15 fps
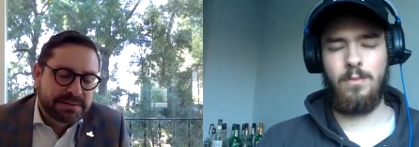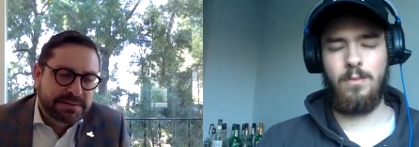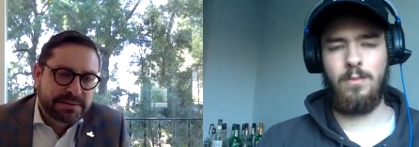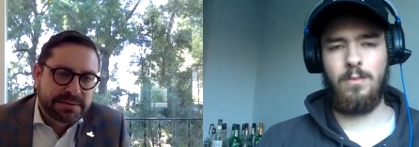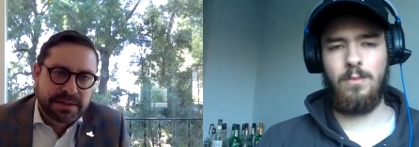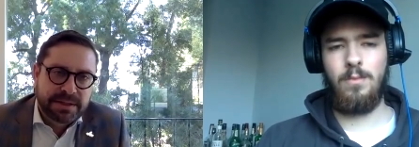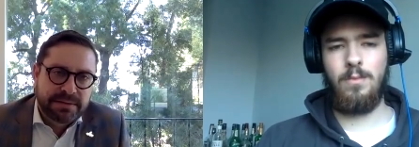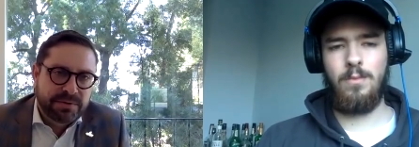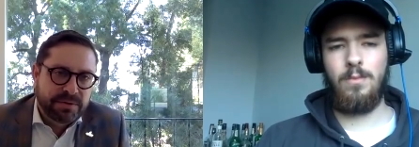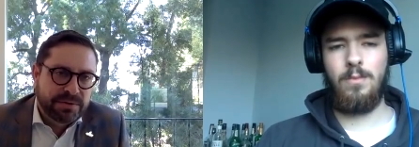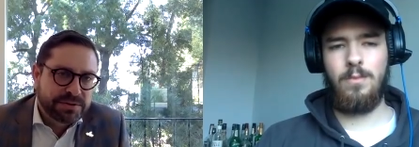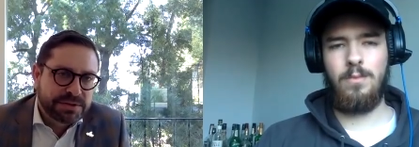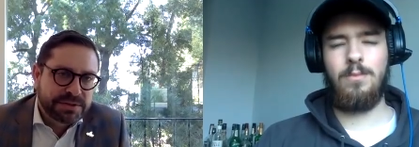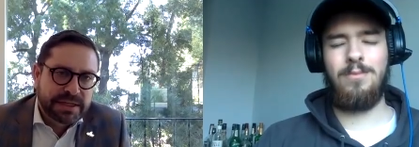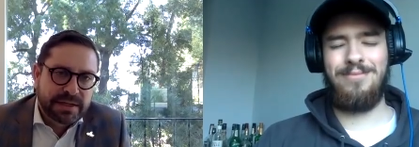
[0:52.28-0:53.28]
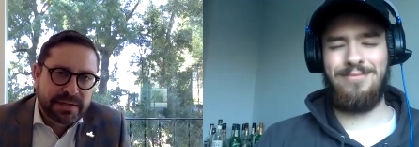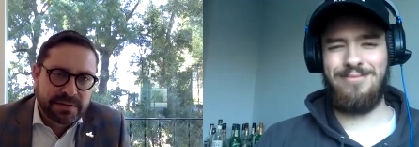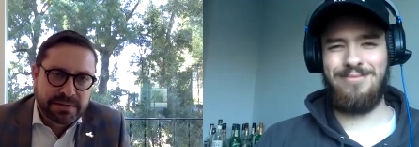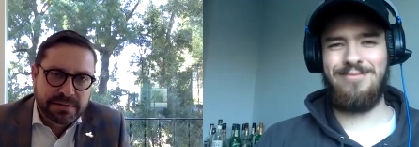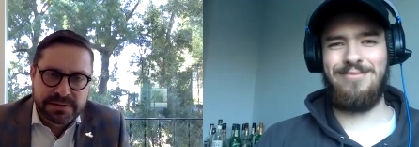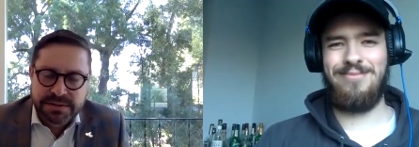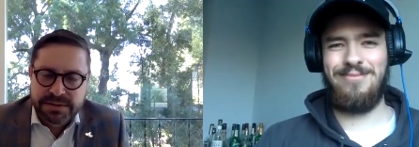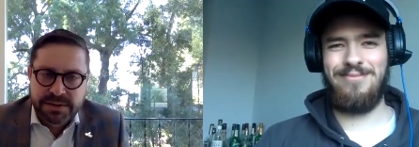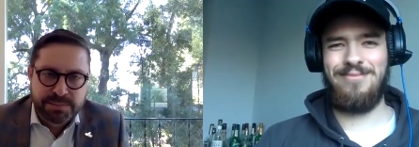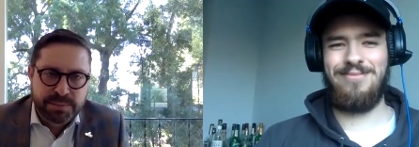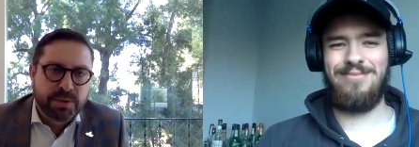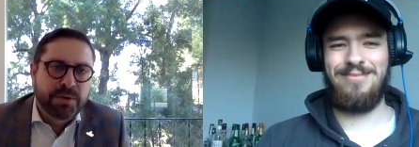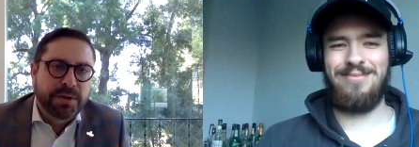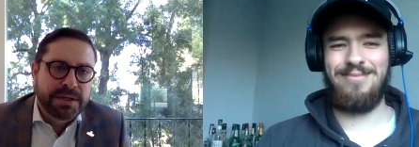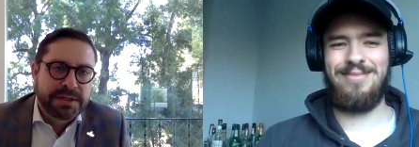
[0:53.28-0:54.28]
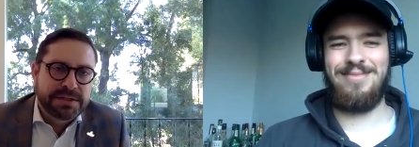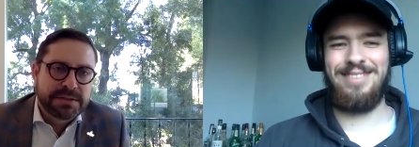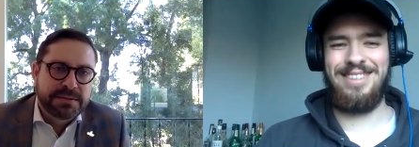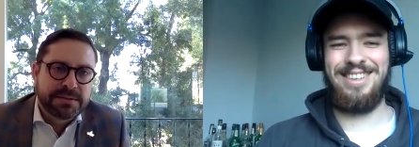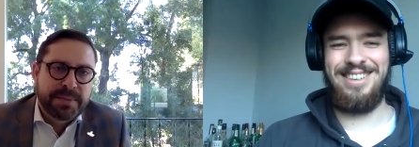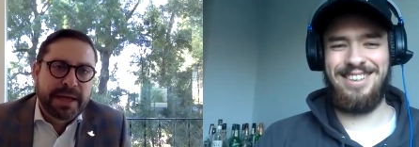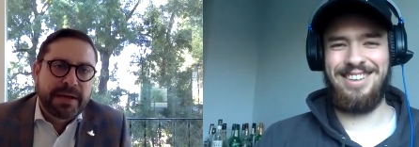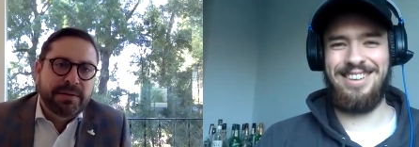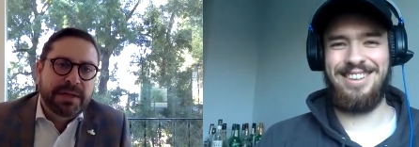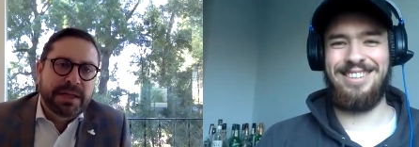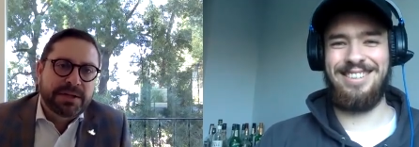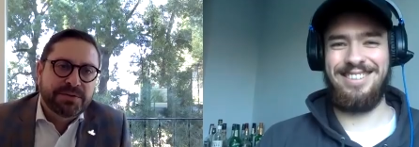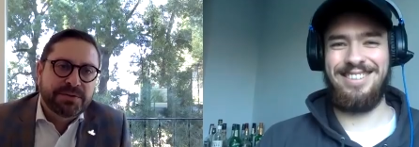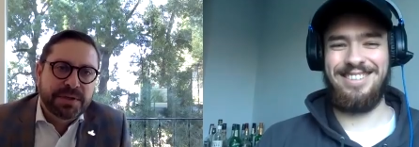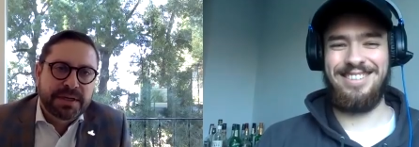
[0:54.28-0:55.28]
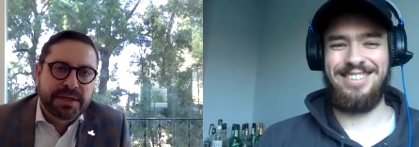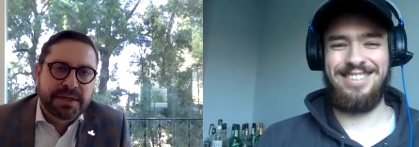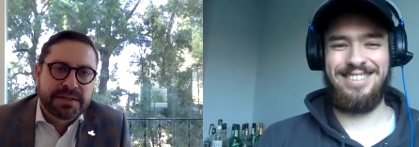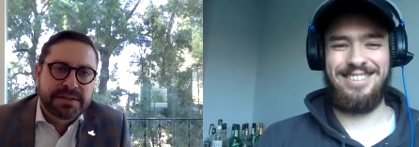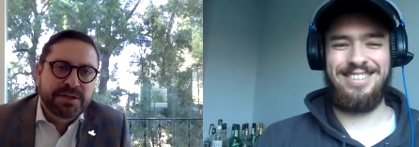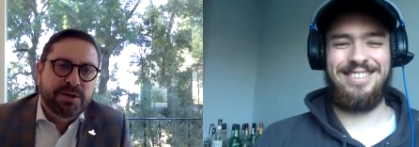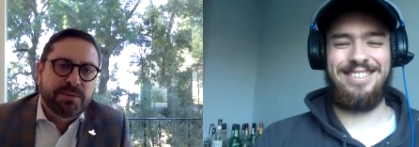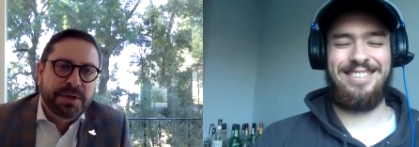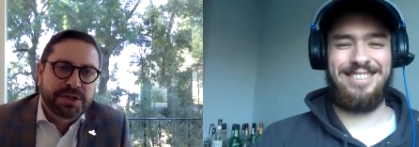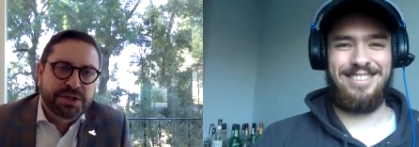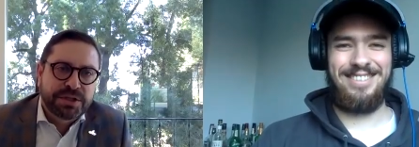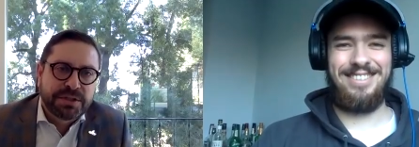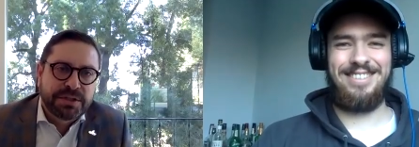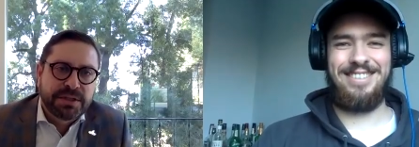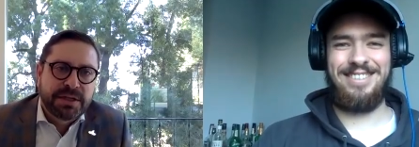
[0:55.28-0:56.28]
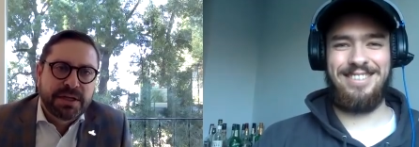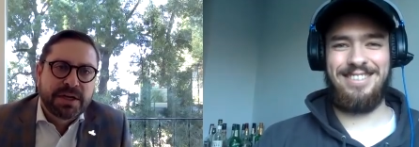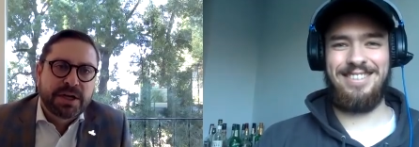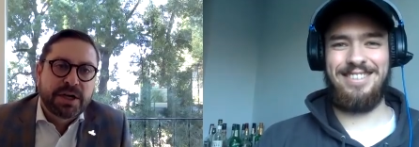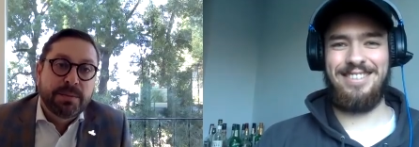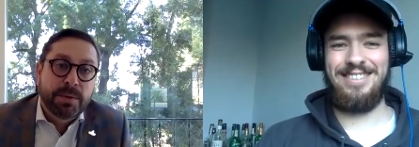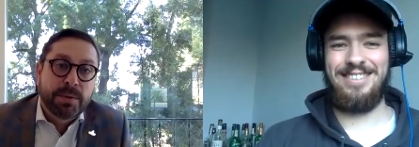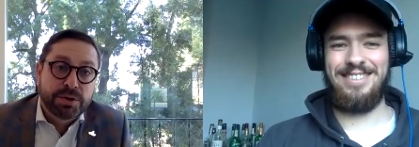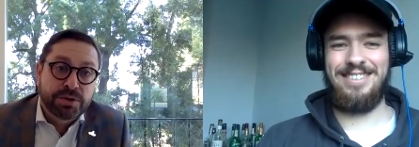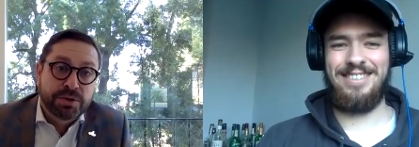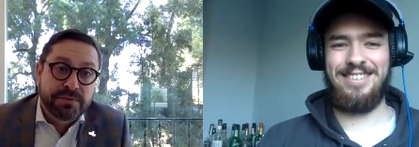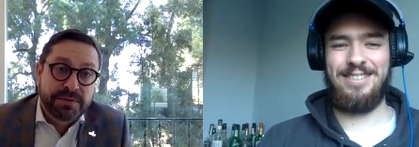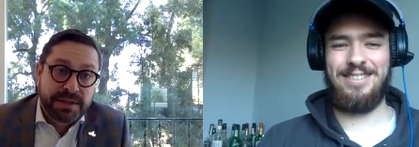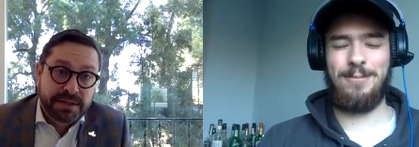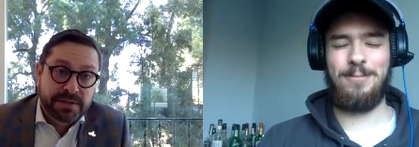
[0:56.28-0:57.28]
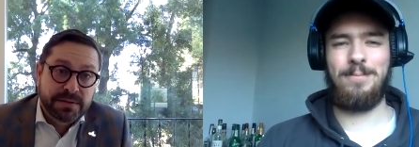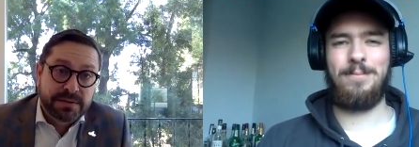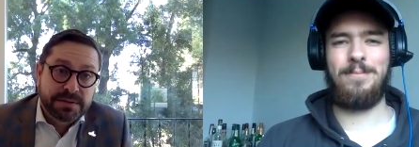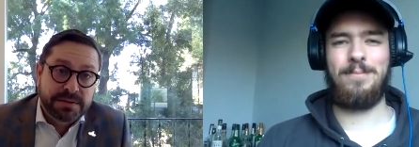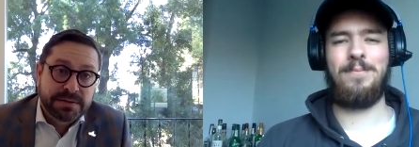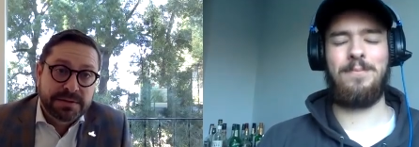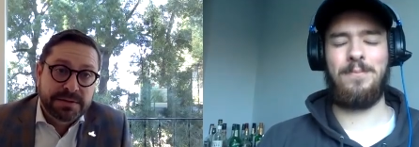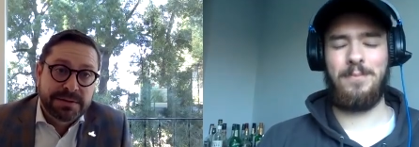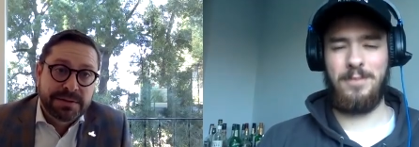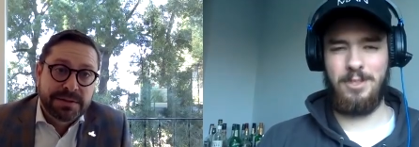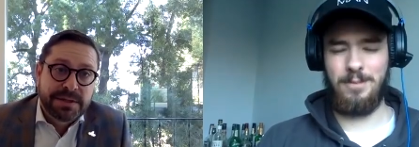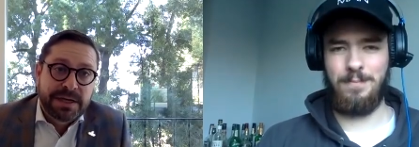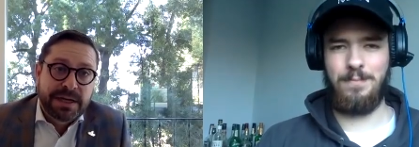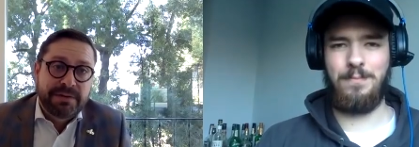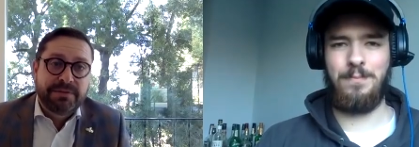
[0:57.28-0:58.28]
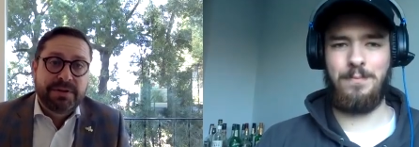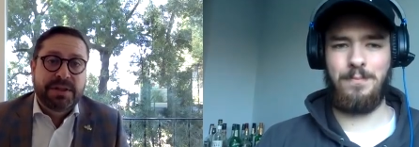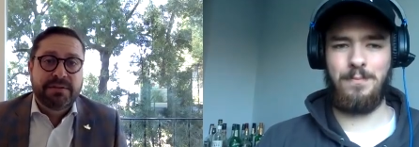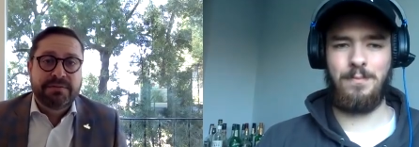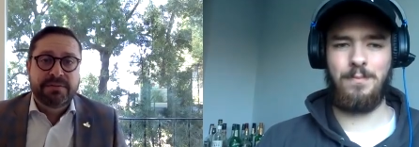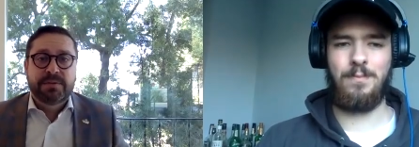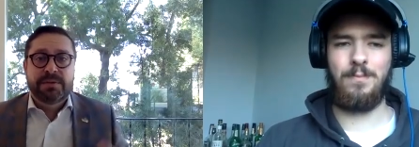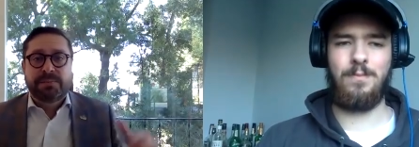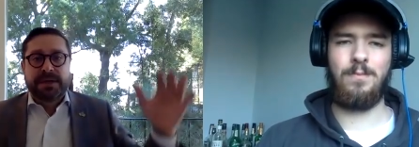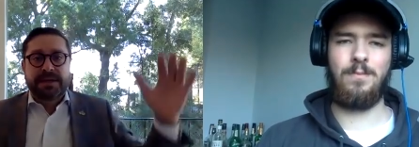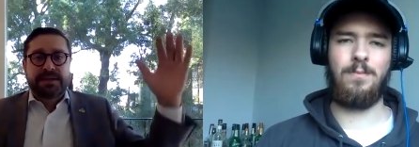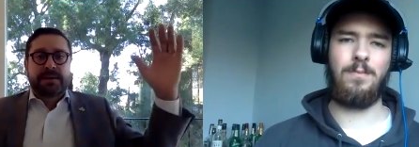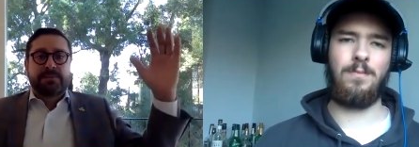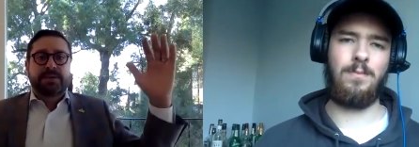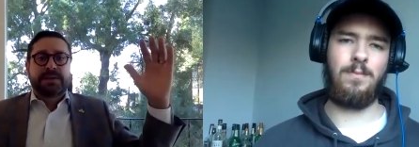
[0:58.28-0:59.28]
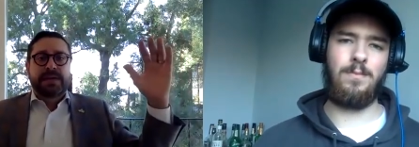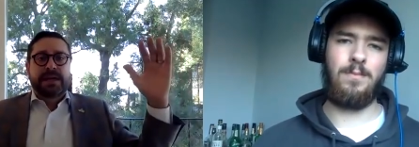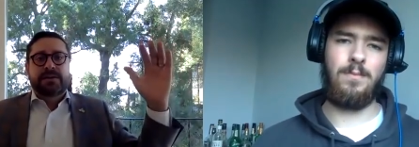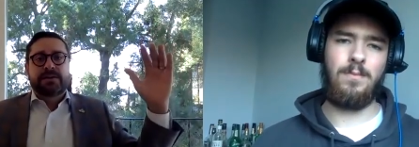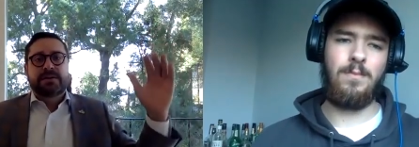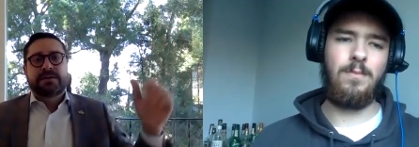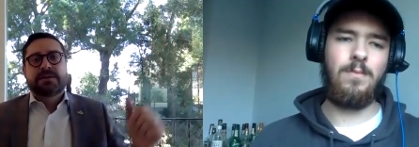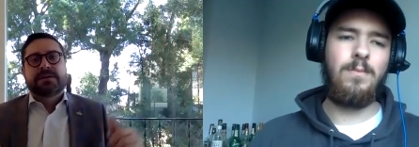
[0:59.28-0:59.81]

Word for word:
Speaker 1: delivers, sells, deploys battery electric, zero emission commercial vehicles. Everything from the big double decker,